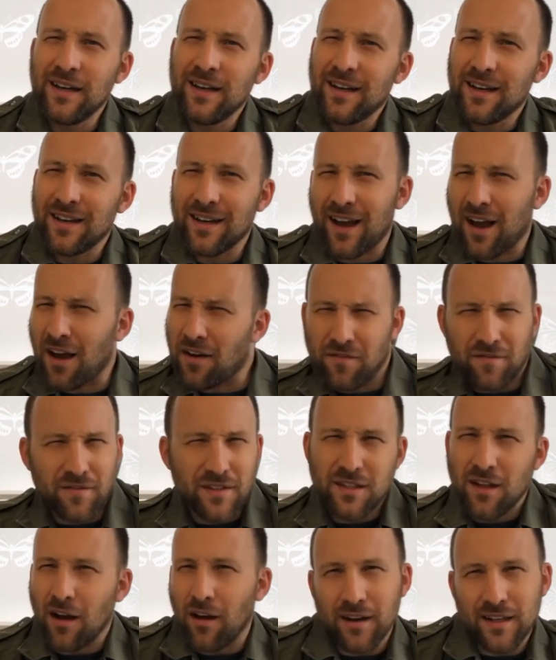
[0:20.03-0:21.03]
kind of
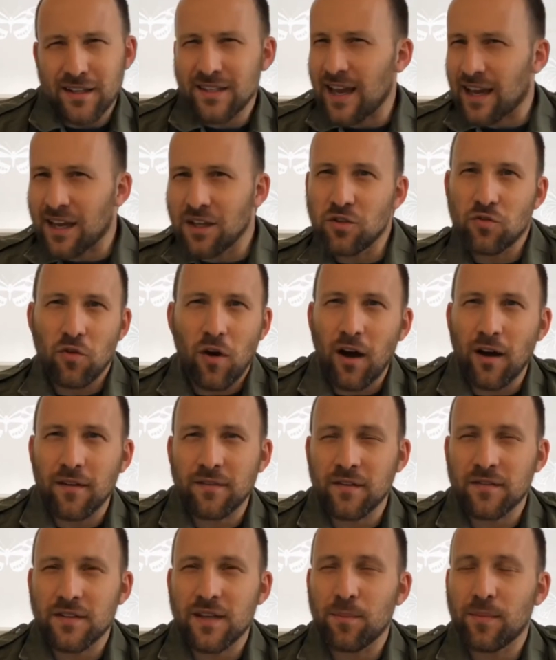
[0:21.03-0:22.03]
started a second draft
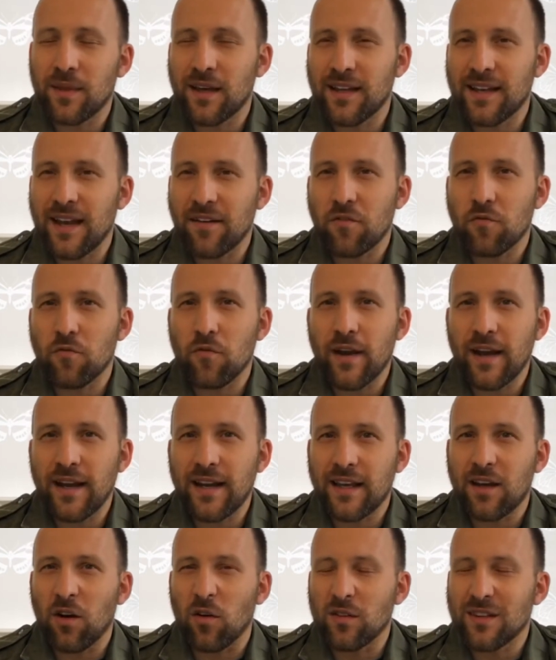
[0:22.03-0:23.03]
of something and never really
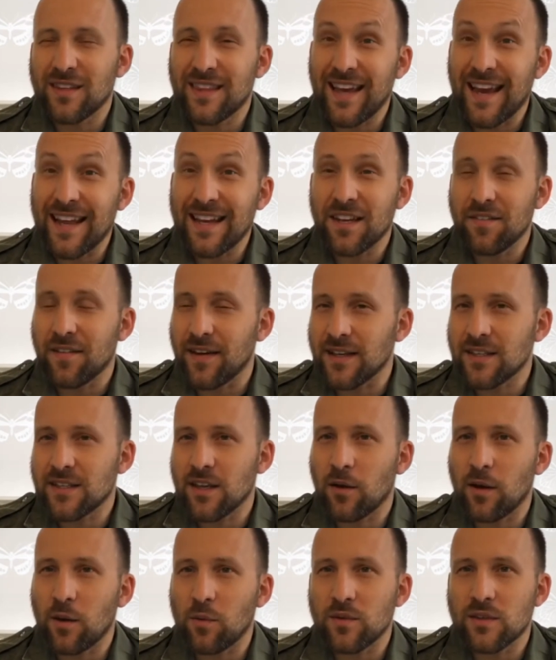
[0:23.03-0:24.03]
gotten to the end of it. So
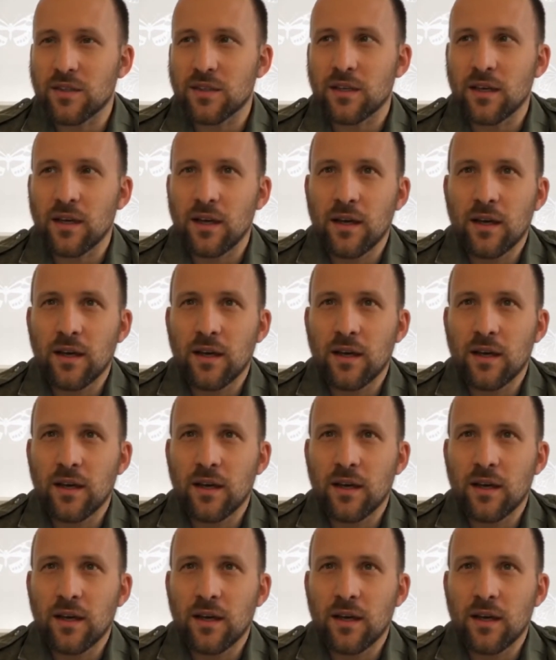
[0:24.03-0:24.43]
it was